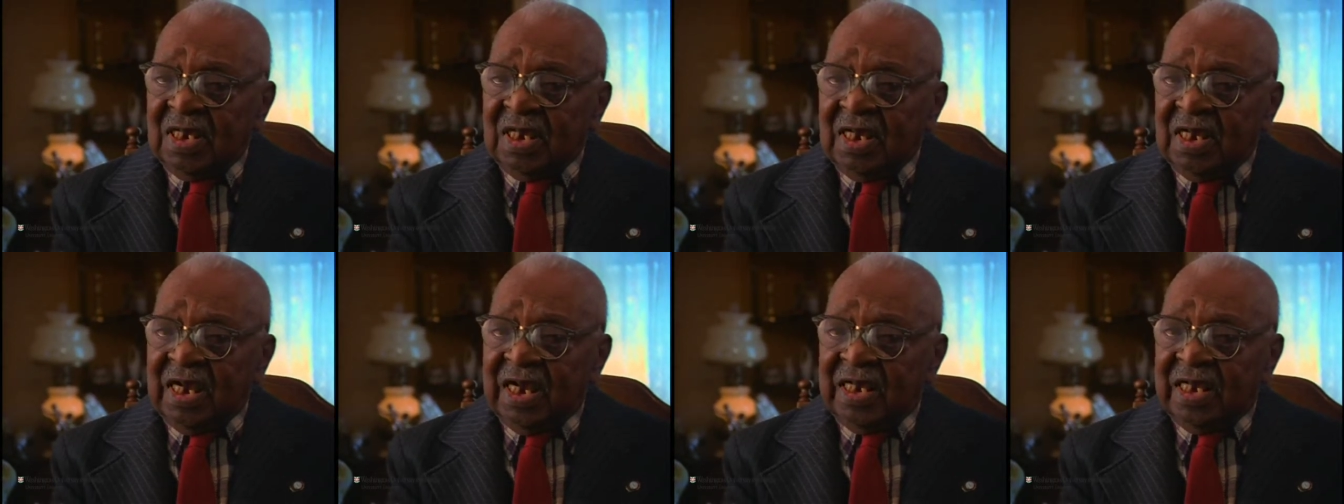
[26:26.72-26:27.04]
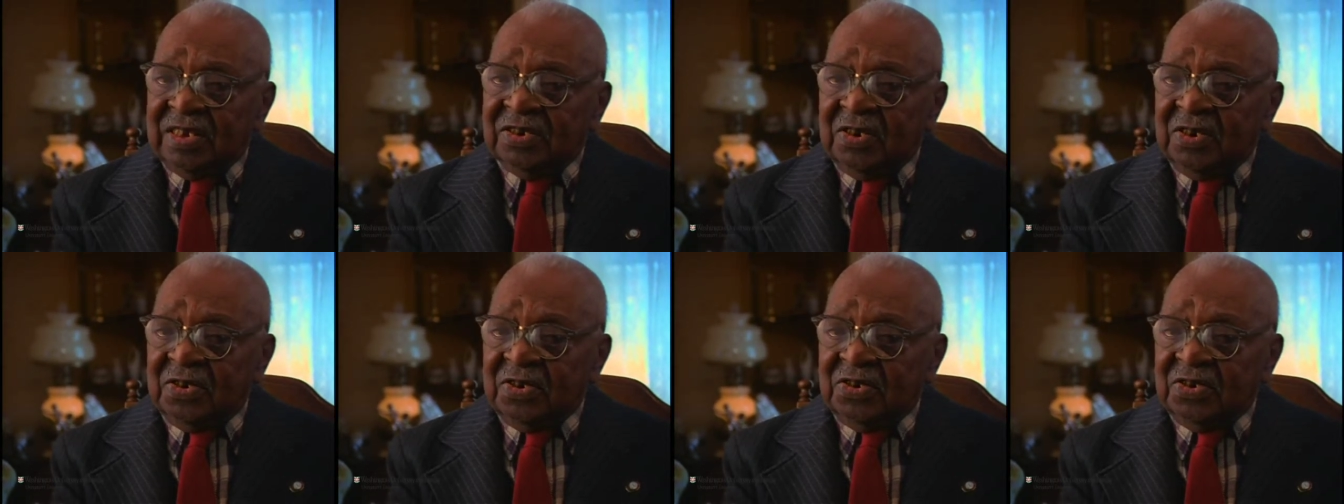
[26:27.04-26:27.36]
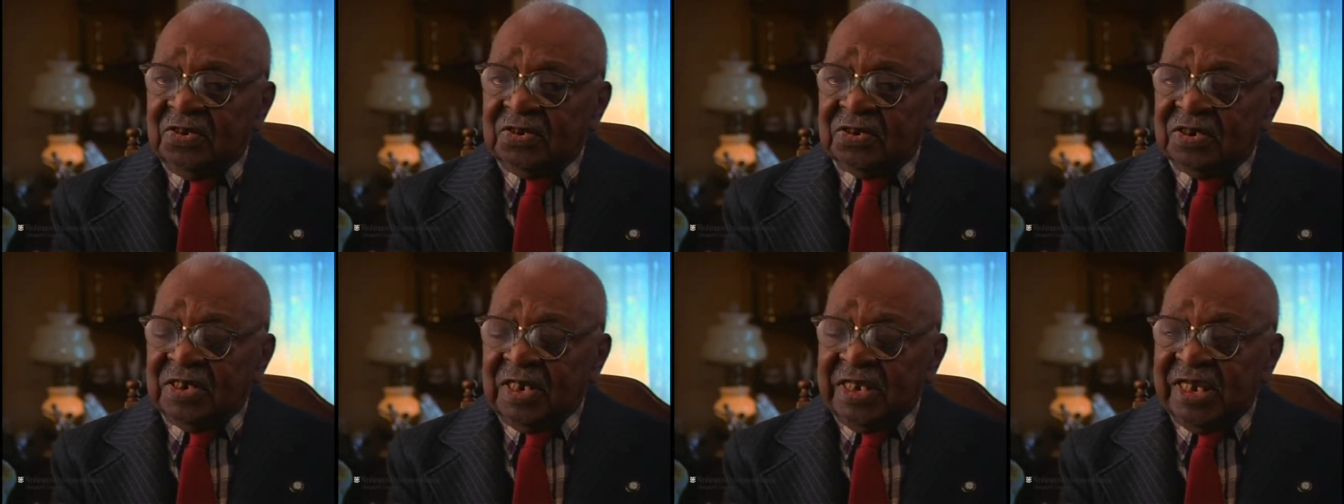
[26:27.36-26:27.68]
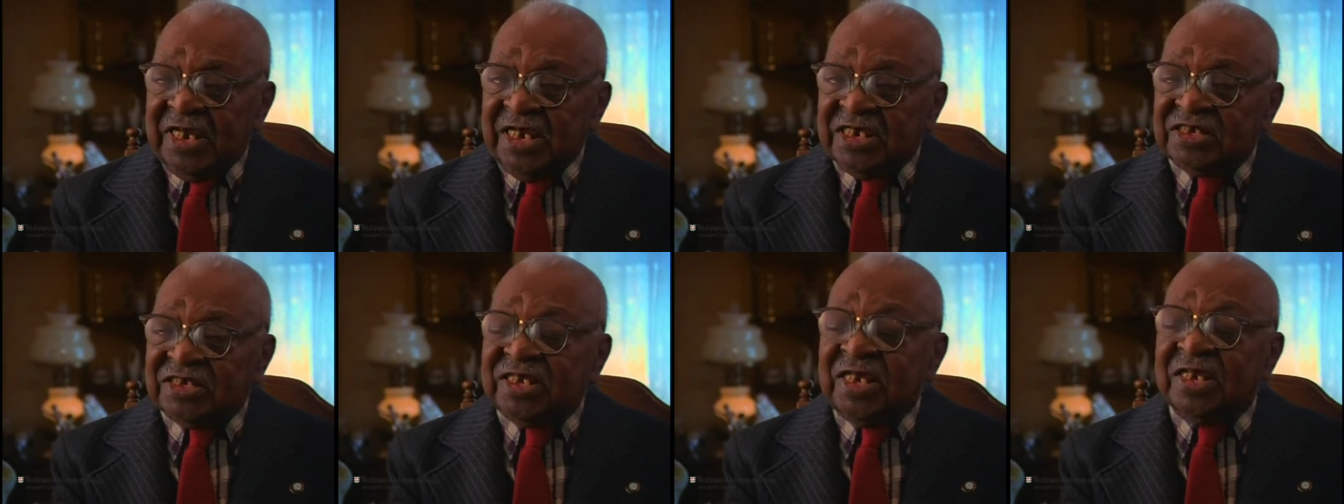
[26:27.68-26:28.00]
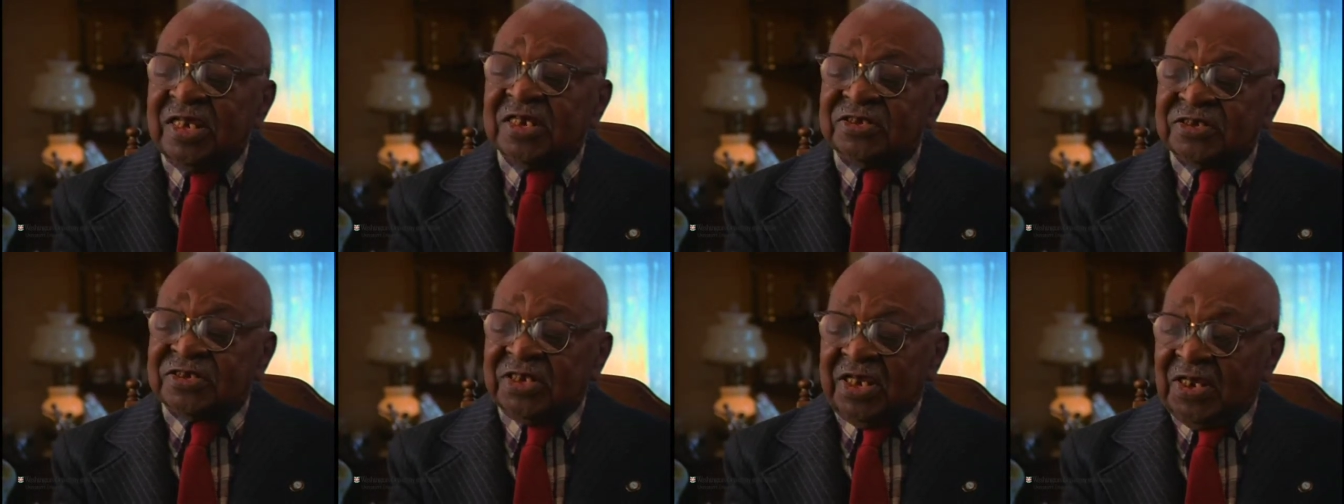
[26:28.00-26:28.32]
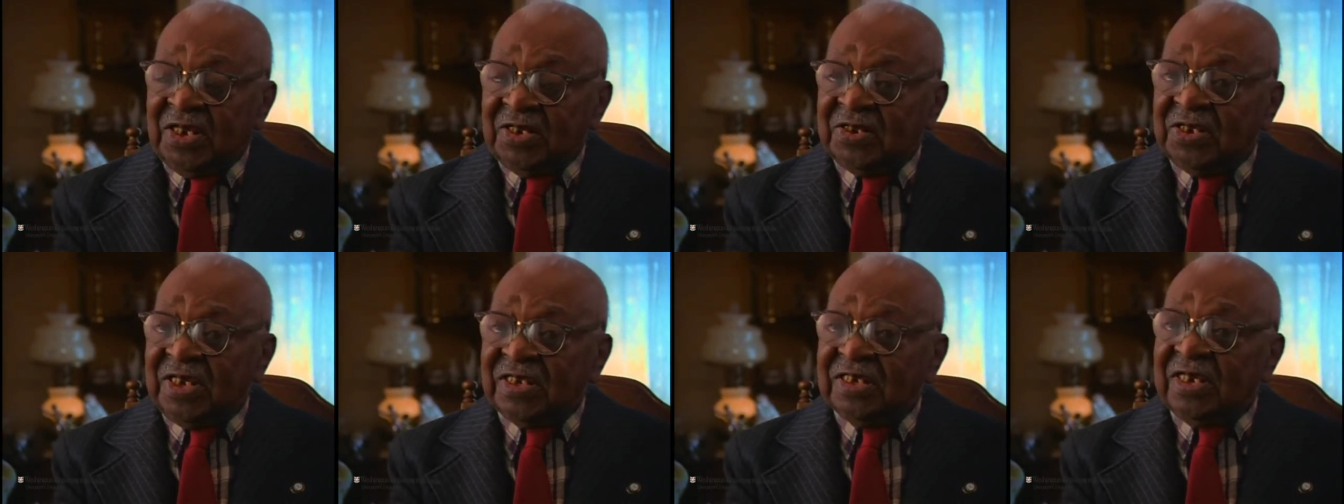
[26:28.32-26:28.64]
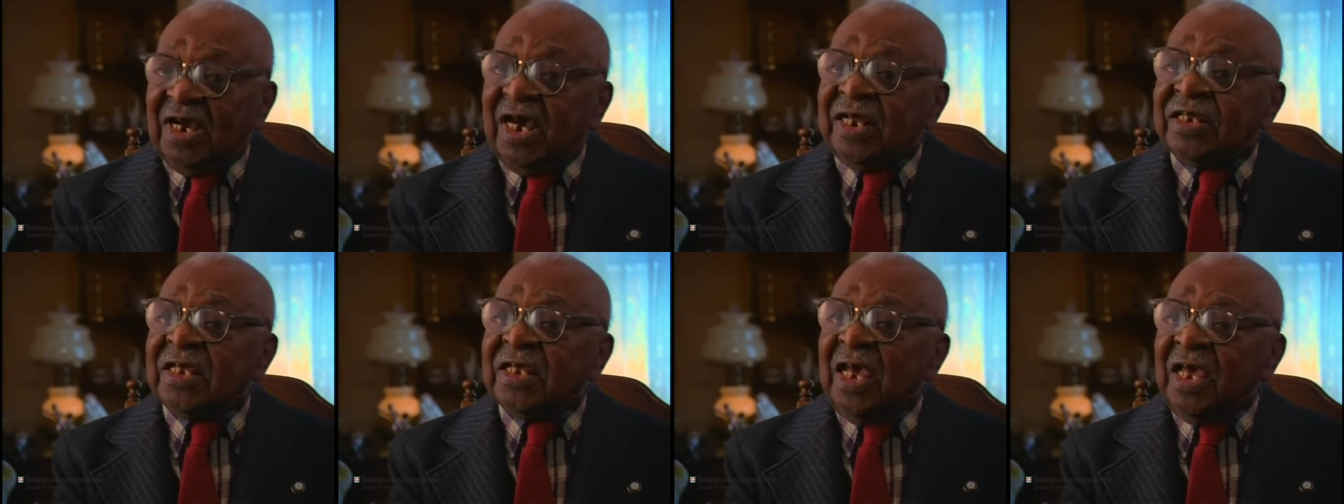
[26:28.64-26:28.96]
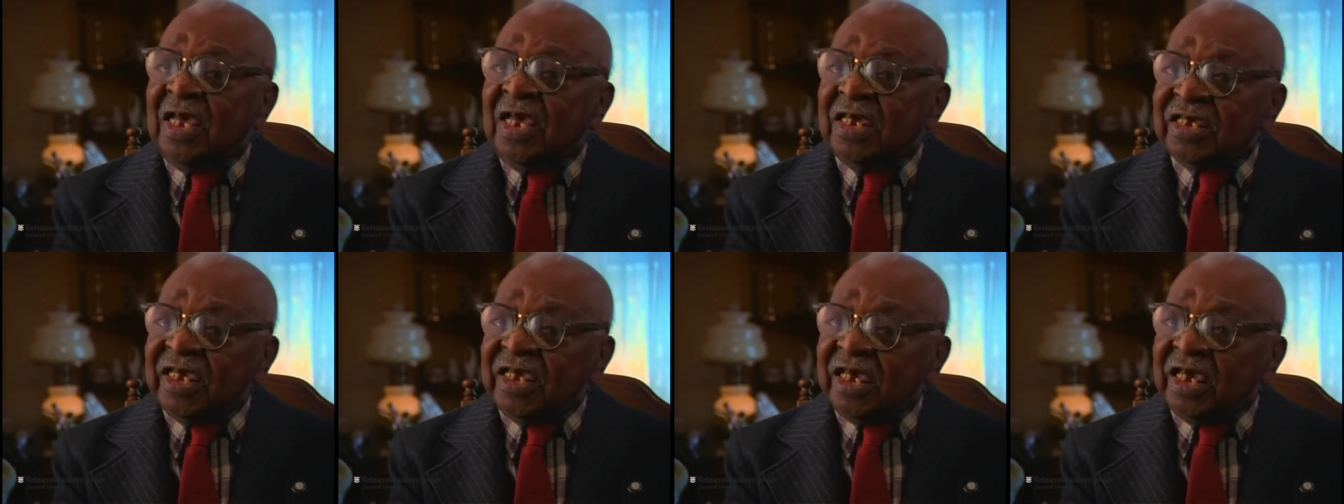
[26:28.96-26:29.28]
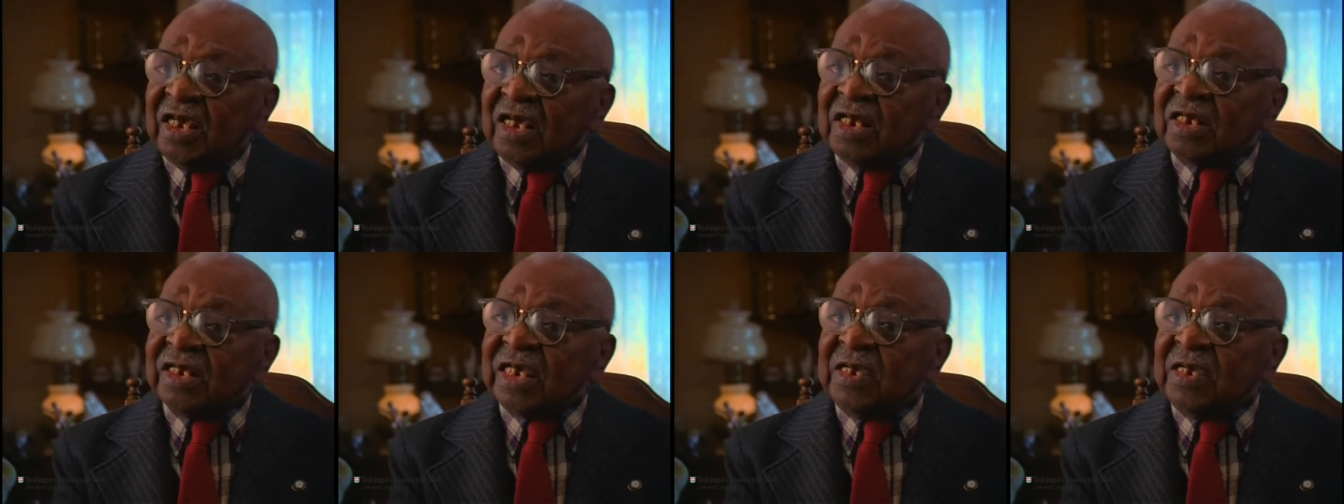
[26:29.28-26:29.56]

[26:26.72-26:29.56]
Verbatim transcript: I knew Lee Tisdale that got killed.